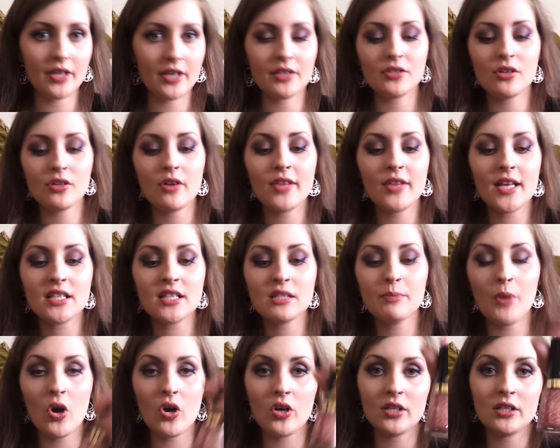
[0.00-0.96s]
So that's
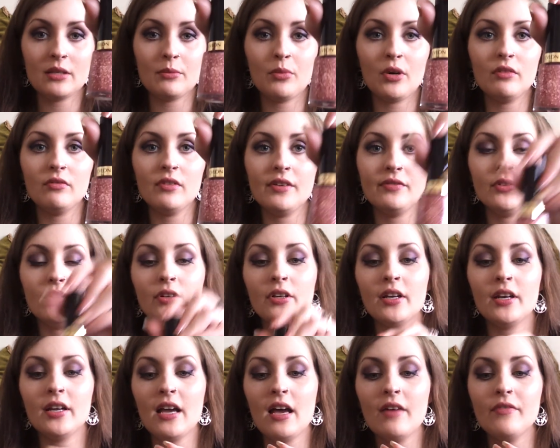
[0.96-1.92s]
Sparkly by Revlon,
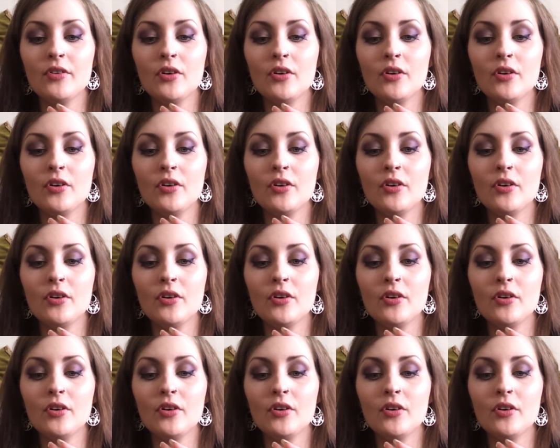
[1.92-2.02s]
and I have